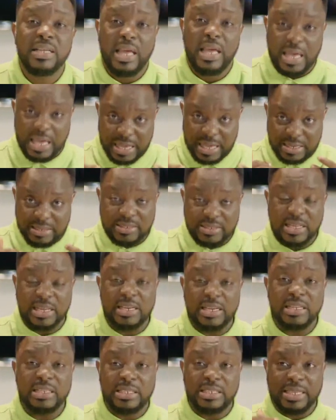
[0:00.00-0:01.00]

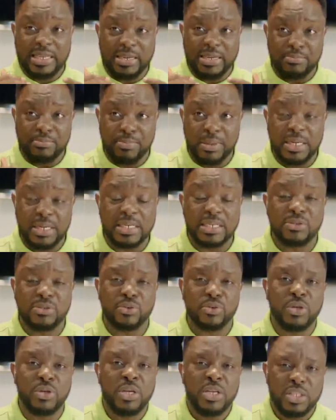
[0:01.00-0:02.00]
Instantly she started bleeding.
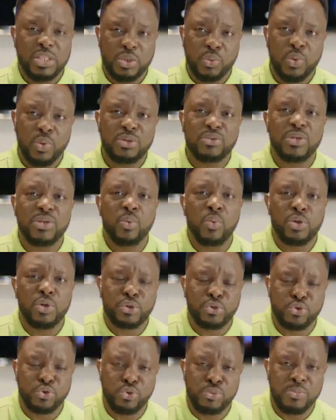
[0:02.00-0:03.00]
She went to the
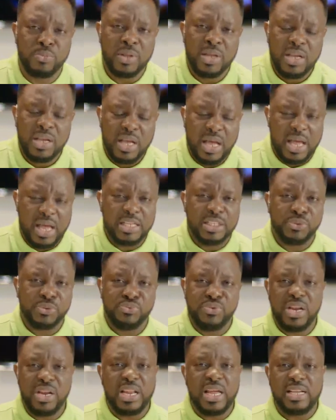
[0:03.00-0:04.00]
washroom and she
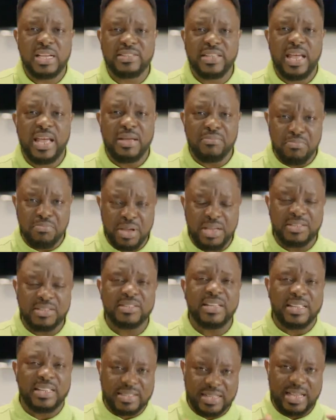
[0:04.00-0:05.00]
realized that her menses
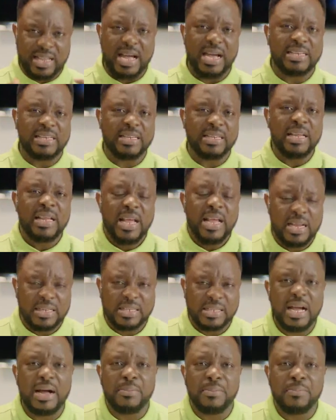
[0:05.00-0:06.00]
had
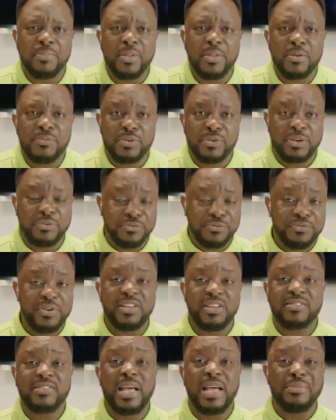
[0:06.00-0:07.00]
come for the
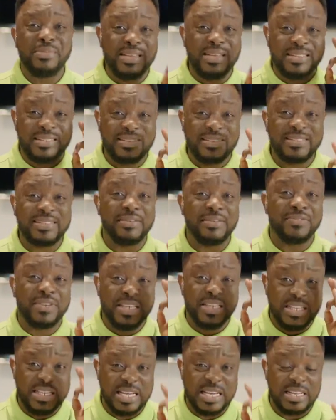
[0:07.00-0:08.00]
first time in 7
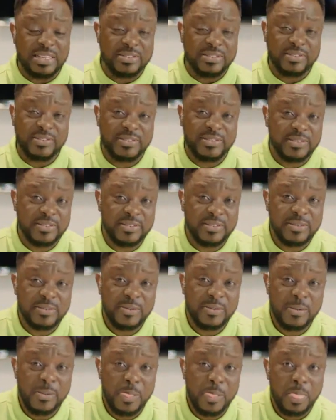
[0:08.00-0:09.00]
years.
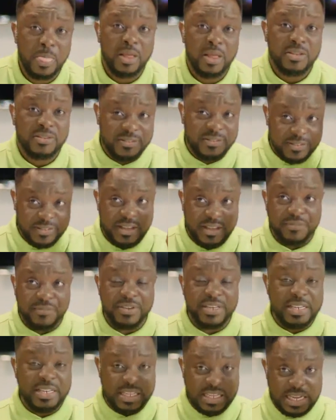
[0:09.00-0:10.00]

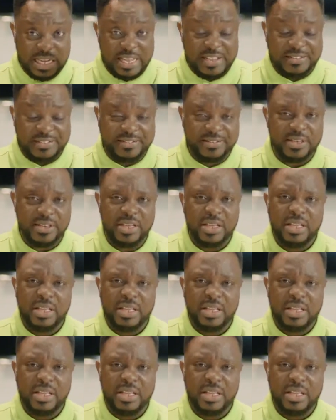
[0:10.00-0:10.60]
7 years.